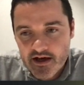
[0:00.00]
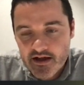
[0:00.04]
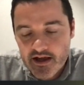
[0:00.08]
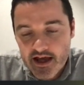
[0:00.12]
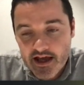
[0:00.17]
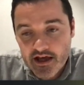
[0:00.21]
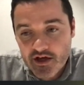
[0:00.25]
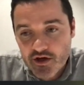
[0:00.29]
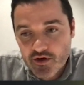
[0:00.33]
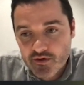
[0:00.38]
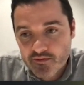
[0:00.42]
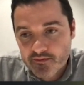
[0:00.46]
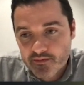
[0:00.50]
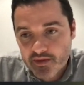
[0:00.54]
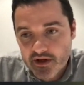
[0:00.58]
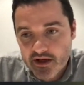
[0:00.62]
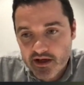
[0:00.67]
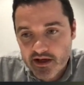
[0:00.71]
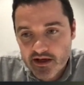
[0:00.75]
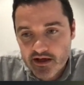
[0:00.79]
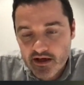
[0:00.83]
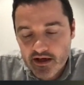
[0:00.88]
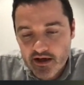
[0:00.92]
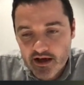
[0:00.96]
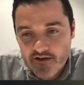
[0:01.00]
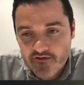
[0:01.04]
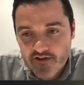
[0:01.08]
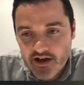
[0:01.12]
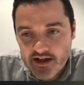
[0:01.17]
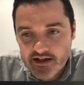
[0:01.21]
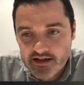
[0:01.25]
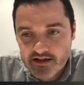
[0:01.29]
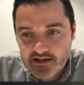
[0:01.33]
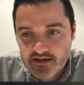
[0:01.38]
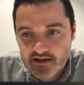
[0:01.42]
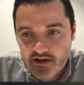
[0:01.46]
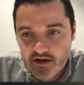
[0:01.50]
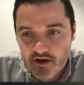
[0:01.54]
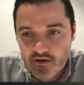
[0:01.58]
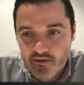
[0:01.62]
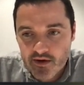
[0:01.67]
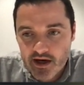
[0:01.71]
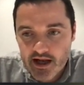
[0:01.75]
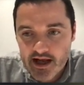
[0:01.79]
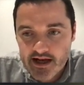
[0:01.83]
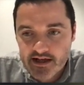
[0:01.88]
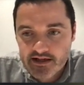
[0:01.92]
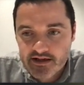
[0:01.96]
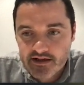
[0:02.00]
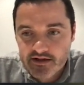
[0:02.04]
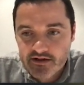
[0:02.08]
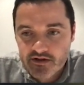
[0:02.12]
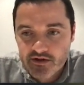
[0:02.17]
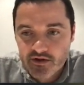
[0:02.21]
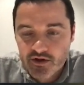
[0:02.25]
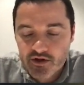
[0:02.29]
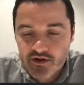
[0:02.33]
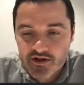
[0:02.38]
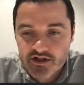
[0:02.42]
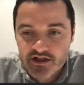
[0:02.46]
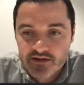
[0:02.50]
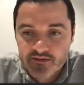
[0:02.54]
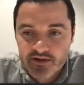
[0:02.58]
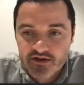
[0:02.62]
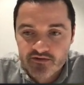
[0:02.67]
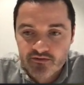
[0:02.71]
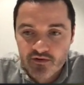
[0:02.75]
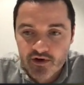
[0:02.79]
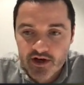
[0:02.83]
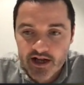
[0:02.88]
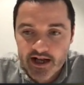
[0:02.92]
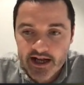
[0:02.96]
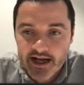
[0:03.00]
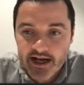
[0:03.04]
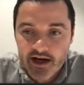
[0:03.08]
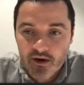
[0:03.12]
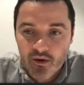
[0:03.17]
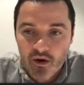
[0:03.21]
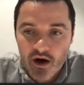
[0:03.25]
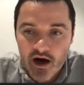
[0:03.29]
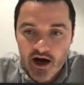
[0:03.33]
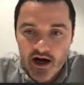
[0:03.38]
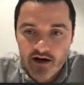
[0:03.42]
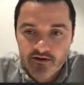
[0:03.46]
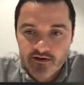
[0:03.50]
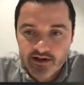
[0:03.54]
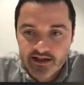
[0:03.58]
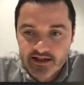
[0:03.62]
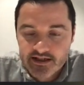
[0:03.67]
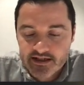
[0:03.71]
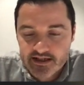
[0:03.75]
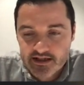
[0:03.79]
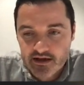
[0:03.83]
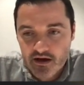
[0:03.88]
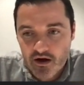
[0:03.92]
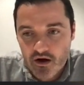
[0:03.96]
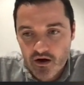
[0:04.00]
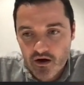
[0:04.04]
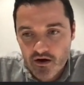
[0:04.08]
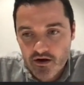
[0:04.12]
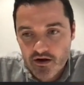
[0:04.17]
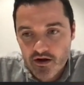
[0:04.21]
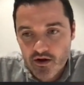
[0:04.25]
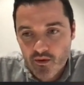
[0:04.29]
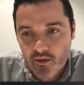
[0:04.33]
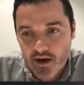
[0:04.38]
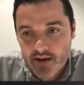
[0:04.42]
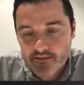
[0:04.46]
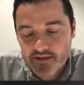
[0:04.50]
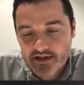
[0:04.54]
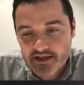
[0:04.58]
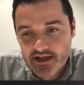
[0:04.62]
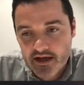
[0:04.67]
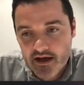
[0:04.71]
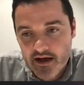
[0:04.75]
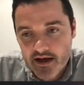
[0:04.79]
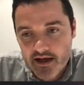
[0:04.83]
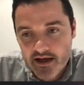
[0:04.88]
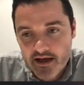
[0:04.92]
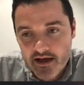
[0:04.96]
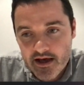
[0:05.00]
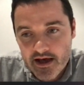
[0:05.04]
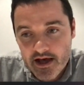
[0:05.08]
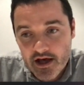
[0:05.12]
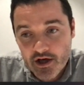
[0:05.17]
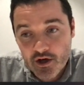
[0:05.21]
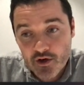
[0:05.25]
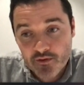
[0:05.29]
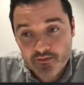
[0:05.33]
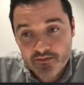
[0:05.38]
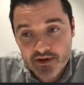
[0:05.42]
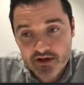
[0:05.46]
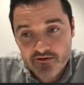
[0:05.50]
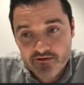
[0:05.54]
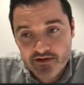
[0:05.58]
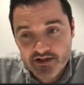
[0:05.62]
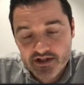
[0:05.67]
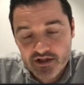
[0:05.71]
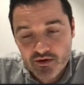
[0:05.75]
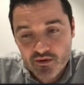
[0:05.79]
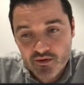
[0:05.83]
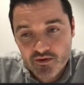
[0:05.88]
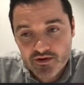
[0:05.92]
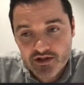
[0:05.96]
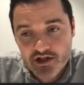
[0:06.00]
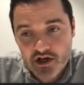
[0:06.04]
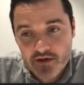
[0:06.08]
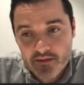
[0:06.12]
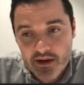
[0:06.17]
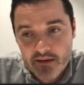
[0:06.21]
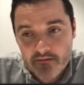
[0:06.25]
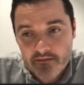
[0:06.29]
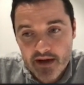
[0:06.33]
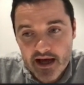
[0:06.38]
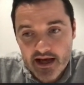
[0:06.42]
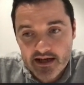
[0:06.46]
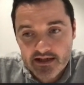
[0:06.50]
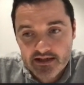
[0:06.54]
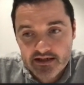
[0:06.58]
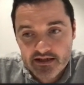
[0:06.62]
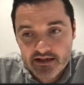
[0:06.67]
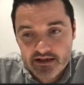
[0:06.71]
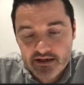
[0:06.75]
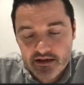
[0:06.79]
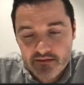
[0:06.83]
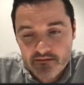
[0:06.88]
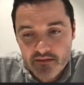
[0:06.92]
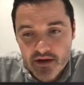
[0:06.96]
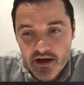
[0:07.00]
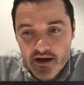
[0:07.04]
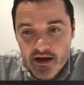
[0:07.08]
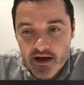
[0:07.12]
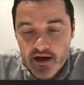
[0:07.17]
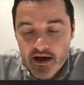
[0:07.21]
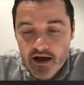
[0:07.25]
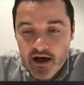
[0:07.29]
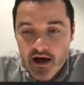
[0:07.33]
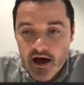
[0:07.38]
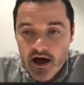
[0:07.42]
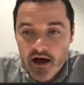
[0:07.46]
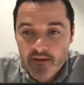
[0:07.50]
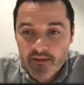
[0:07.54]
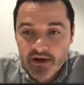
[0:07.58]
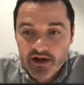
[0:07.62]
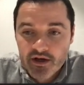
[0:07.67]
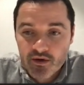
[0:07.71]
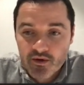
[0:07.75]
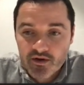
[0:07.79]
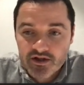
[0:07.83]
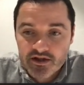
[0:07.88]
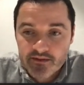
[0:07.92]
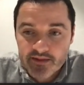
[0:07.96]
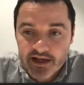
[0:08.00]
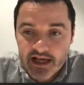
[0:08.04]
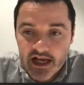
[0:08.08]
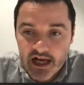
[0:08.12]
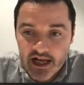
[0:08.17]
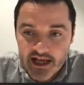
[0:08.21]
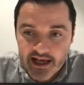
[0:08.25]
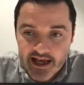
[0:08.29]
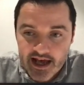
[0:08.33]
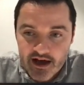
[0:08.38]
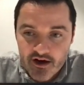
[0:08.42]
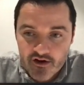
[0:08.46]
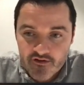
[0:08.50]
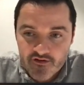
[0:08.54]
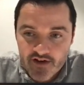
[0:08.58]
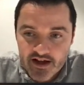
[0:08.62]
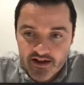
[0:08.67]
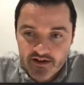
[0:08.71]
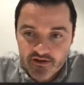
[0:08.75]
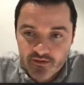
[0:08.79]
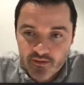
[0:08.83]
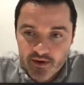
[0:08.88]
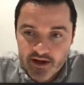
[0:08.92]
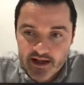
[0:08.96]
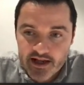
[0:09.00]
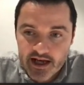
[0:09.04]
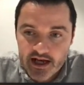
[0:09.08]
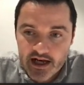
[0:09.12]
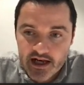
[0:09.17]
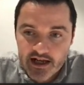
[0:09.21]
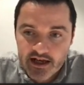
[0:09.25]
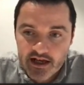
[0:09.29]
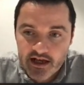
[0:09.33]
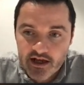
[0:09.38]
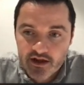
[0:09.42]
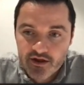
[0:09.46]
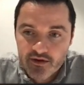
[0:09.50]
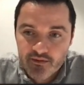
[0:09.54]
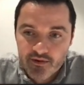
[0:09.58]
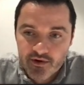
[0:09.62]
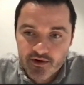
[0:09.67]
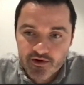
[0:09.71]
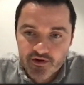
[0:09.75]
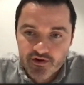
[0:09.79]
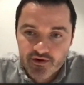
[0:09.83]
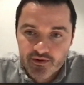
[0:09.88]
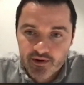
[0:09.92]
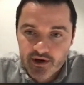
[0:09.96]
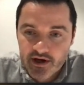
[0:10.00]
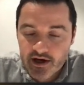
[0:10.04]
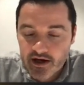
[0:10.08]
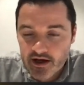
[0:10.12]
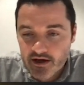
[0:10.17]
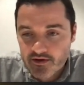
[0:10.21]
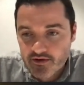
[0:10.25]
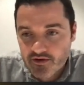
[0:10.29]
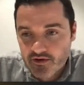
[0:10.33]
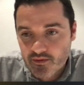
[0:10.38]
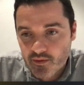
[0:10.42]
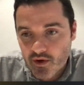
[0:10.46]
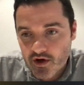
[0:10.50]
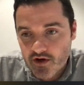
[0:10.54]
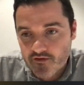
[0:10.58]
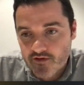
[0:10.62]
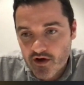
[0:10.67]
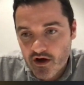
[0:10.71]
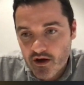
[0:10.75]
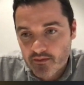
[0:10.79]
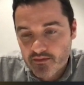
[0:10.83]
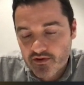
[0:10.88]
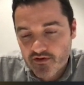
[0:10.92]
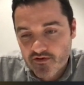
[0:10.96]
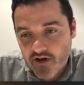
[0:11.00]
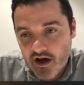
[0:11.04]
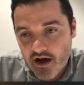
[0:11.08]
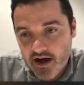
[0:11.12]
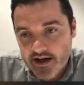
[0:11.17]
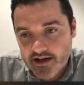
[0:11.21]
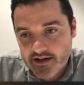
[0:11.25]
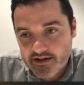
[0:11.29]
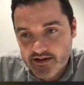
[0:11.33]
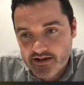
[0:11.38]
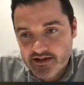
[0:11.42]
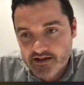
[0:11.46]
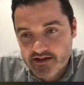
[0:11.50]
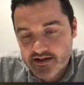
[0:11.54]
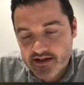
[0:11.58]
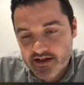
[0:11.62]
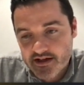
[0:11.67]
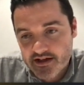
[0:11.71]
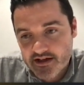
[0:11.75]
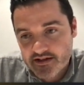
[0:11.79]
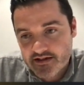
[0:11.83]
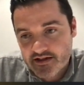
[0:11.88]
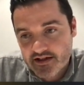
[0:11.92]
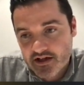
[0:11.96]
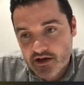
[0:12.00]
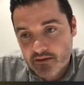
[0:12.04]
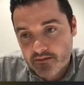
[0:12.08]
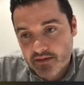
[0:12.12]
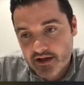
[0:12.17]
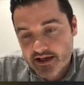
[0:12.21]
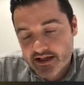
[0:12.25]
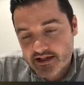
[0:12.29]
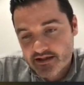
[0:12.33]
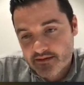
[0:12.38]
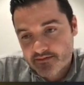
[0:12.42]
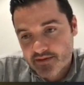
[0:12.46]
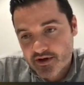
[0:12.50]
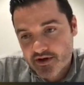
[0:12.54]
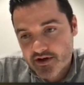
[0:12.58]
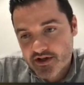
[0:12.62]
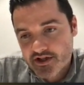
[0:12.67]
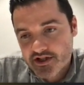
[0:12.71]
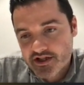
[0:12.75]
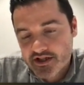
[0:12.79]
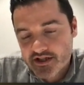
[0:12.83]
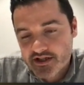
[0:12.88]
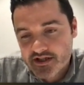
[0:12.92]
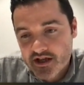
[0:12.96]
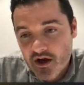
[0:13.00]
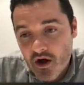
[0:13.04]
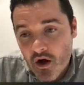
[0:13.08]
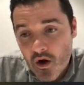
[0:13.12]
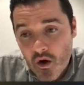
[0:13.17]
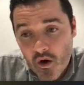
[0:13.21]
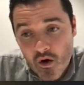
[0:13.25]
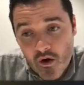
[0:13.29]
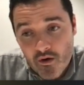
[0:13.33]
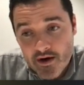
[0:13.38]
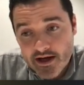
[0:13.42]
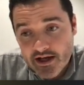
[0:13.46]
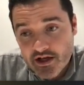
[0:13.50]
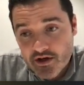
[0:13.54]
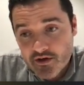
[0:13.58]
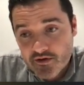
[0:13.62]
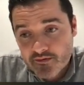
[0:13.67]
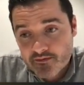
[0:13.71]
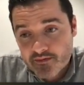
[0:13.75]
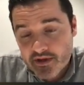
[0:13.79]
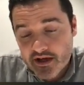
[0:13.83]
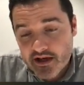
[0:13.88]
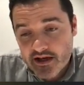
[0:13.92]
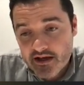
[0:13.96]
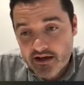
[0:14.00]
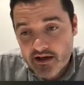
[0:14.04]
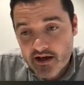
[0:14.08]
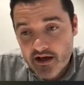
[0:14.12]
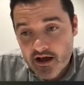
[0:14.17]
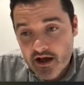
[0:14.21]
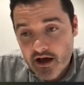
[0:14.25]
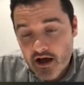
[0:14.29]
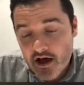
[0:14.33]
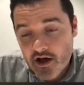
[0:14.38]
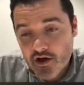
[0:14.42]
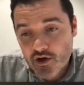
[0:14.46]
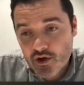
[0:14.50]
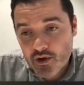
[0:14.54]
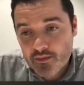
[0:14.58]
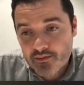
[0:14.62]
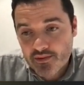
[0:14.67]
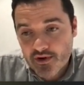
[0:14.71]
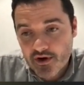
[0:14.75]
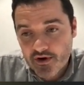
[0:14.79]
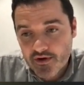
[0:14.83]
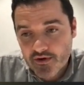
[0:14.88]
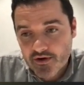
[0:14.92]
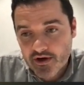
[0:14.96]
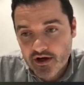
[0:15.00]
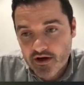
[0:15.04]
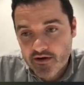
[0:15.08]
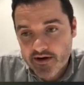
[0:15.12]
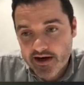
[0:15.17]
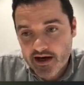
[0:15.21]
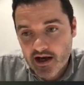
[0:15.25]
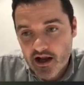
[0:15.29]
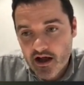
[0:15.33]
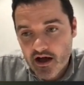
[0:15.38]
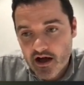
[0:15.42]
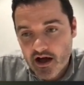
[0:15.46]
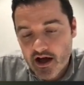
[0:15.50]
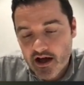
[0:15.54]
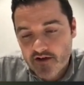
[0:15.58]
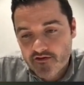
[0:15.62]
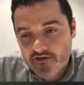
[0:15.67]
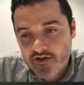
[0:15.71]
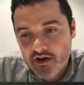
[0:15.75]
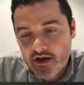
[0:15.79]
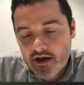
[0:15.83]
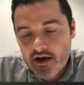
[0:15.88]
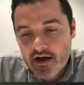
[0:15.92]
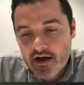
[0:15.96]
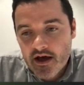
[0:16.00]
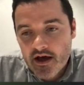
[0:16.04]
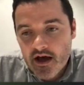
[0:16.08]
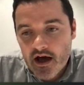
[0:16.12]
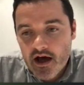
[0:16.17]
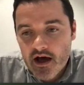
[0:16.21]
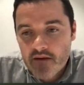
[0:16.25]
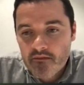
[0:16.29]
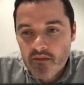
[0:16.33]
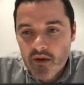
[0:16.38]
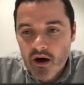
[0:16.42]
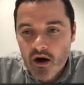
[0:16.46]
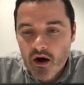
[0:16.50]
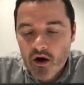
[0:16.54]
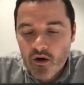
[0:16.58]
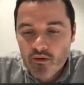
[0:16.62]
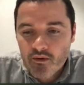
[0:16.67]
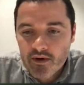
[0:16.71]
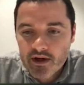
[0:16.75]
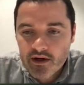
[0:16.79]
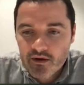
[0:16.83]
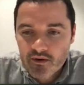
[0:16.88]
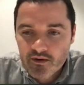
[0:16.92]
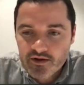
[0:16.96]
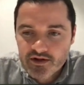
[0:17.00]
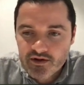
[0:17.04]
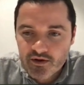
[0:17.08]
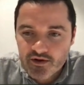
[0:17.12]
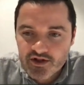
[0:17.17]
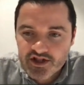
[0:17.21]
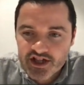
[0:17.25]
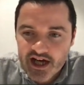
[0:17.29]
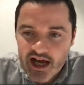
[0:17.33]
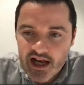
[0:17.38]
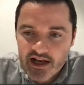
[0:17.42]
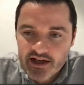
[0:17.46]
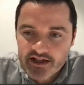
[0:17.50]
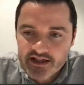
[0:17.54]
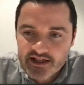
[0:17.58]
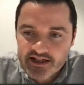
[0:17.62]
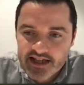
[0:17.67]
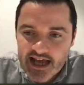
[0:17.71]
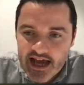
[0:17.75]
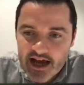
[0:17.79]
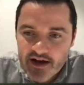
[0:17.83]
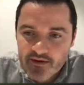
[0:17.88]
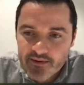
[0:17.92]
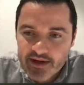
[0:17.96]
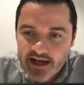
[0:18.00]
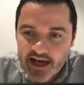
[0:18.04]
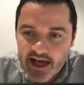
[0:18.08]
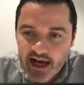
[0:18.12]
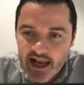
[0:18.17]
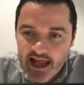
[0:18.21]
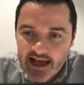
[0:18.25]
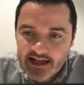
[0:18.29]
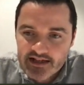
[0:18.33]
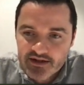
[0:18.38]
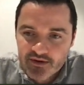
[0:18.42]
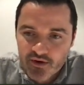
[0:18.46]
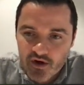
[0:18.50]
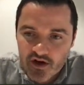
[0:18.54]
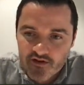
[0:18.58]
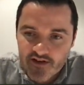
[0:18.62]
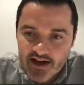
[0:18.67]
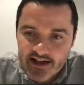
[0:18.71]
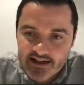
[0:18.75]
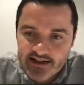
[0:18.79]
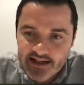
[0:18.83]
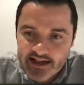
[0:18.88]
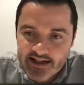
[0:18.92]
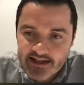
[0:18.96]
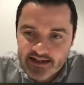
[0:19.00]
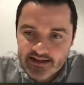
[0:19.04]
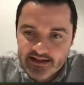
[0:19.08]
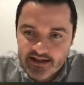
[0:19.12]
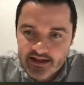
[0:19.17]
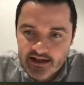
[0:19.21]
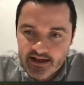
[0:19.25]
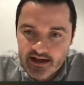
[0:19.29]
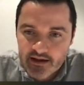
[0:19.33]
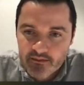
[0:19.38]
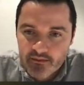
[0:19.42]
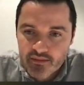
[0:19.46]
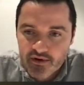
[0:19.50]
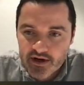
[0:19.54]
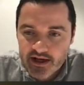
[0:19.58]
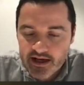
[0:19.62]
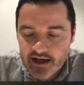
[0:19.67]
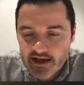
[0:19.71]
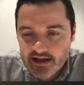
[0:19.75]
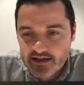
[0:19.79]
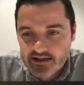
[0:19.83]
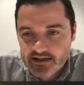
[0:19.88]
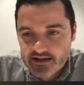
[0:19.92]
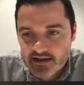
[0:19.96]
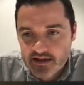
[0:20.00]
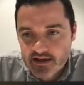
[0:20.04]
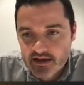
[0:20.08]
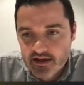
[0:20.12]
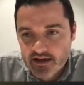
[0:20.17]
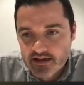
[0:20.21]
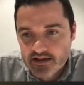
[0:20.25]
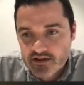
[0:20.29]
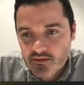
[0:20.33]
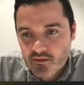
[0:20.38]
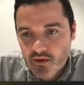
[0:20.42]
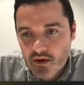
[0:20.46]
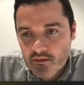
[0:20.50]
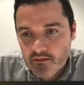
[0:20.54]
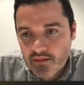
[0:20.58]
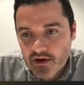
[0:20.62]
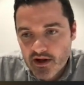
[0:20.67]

It could be events that are related to customers running inquiries on the website. Could be results coming back to them. Um, could also be click out events where they're clicking through to a to one of our providers to to complete a purchase, or it could be a new product going live um, our real sort of challenge is how do we collect all of that data and bring it into, into one